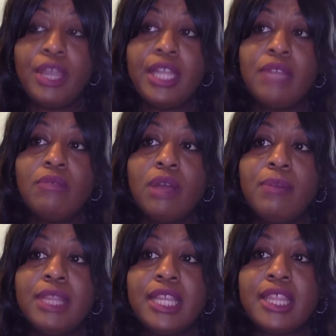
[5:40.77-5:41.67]
Any
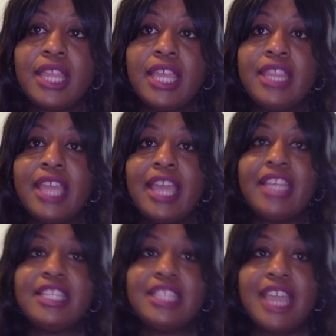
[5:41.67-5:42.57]
woman that
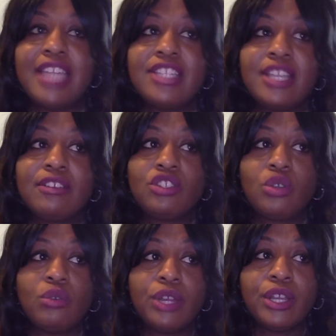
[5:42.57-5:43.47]
is that
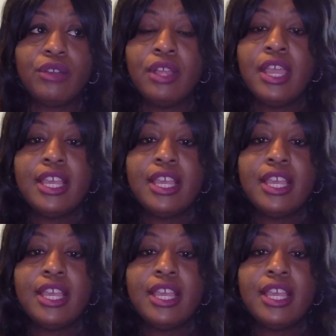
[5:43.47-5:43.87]
territorial